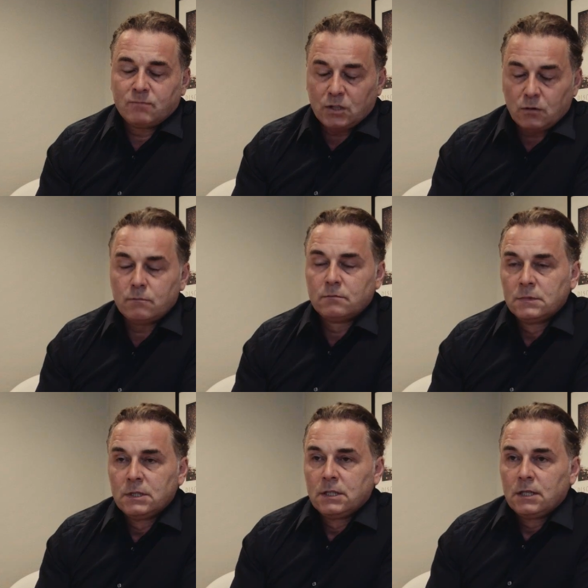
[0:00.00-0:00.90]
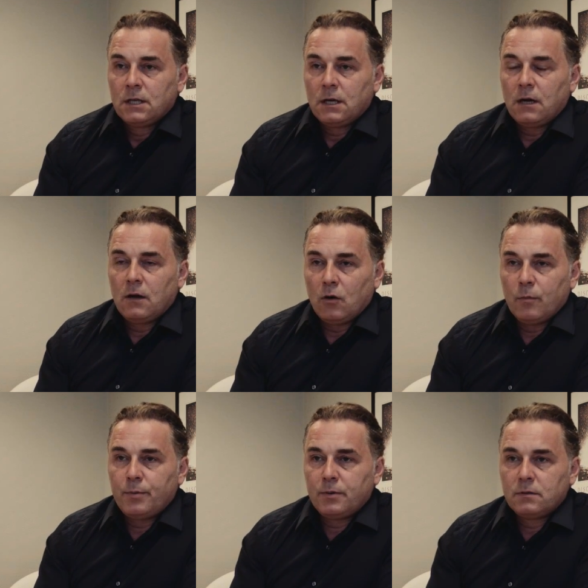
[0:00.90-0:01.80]
So I
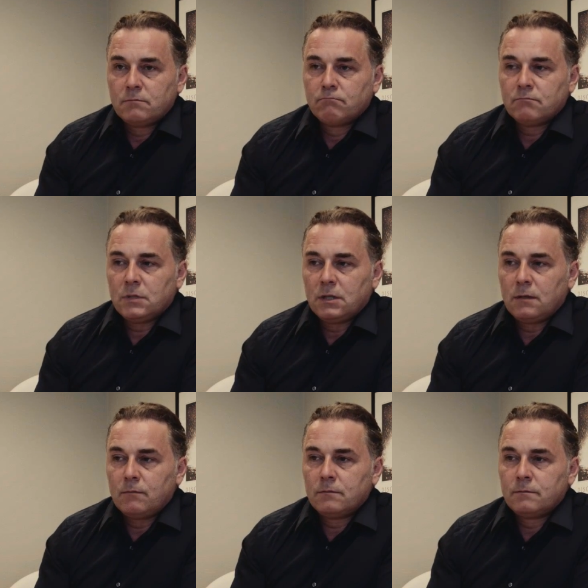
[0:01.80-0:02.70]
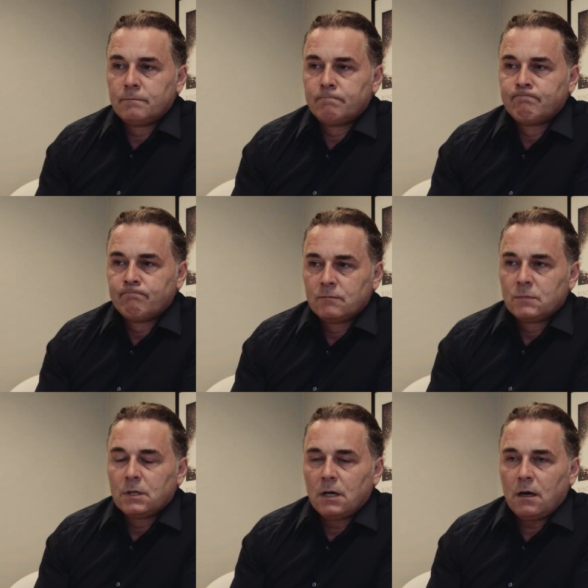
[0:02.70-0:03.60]
hope um,
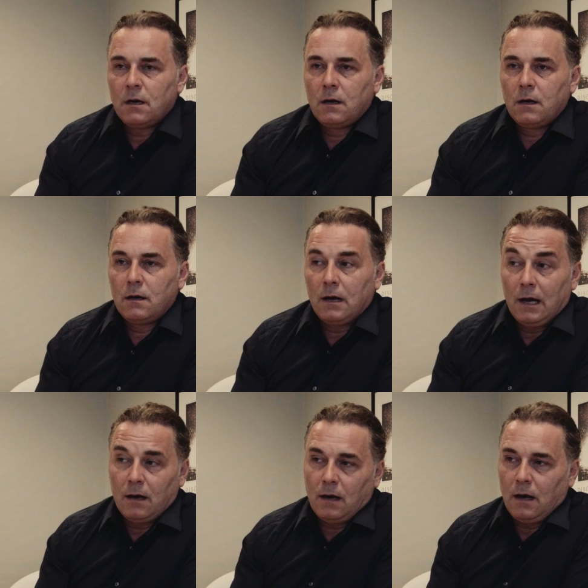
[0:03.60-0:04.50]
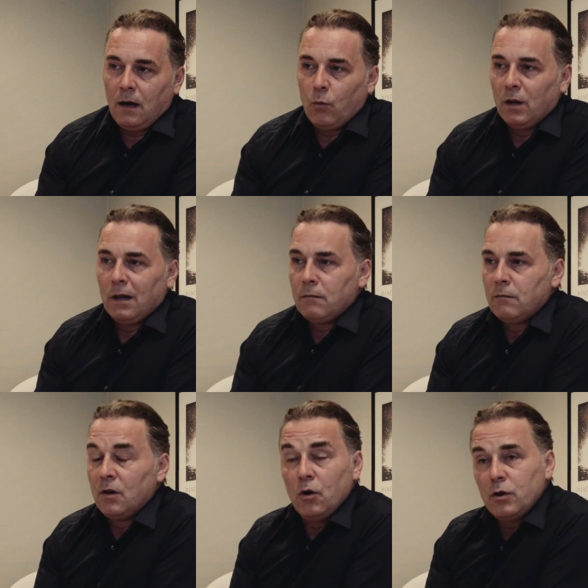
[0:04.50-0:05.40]
uh, I
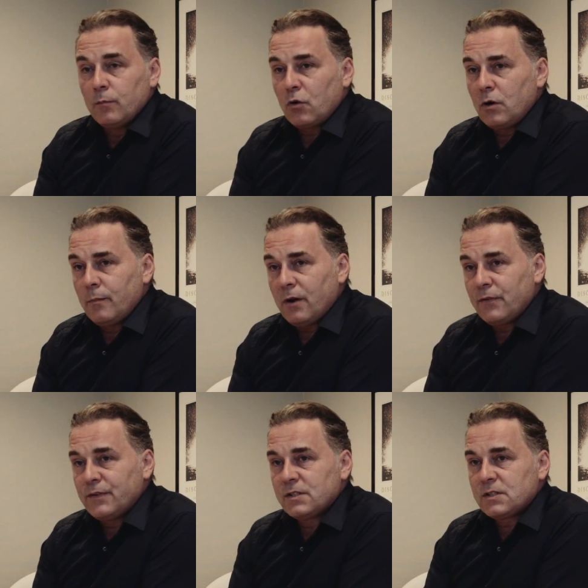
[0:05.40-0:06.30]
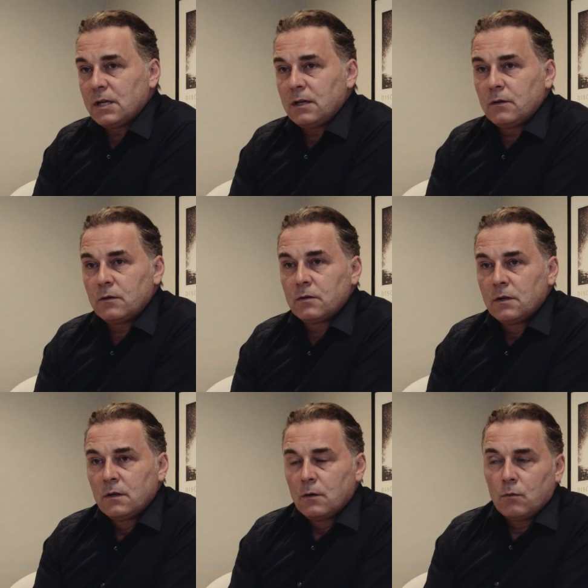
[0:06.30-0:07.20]
will learn more about this and
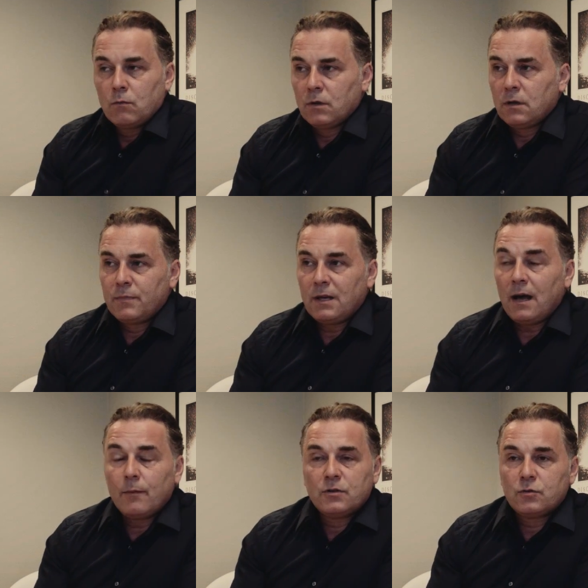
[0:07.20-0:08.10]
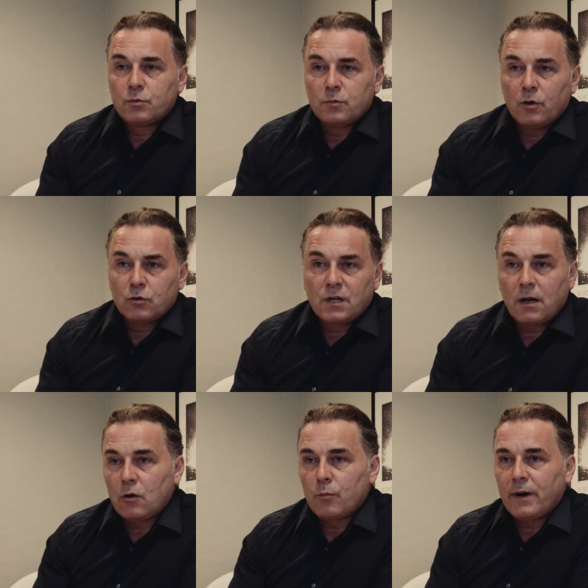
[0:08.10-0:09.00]
will be able to promote
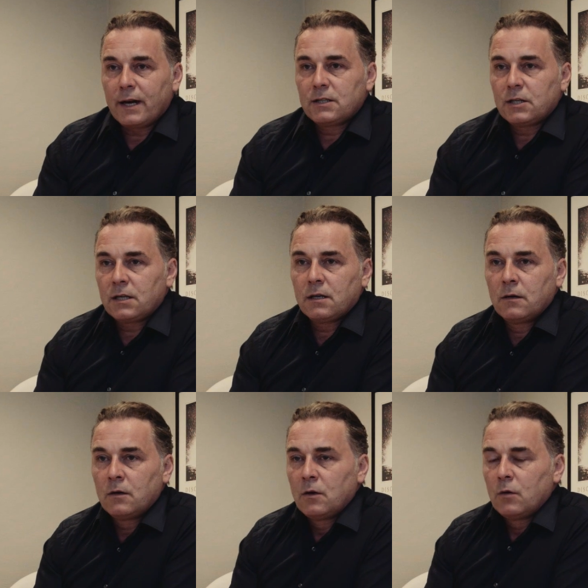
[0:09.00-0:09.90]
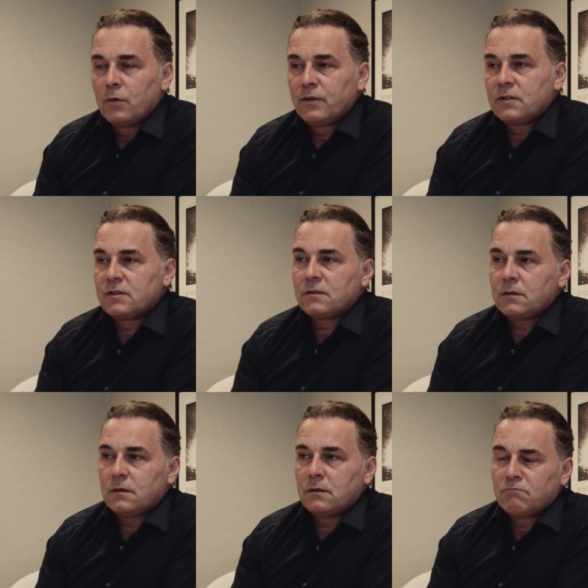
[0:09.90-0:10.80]
chiropractic with,
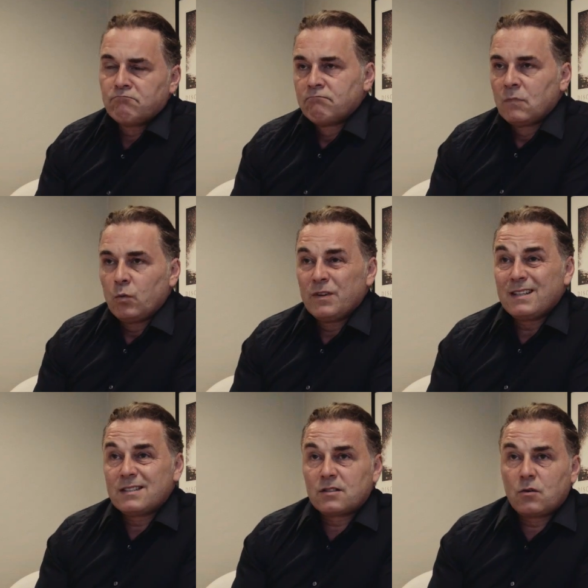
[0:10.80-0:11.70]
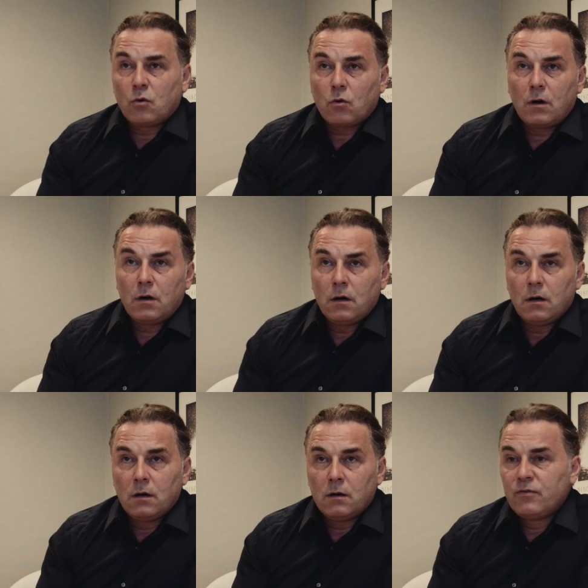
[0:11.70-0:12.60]
this, with its core
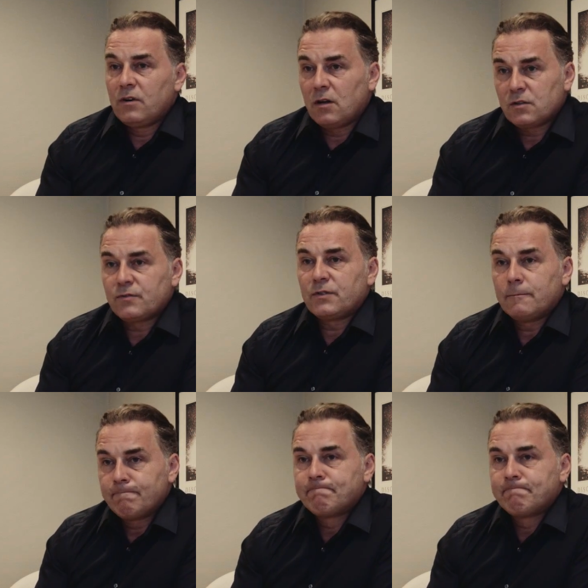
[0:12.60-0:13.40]
uh, philosophy.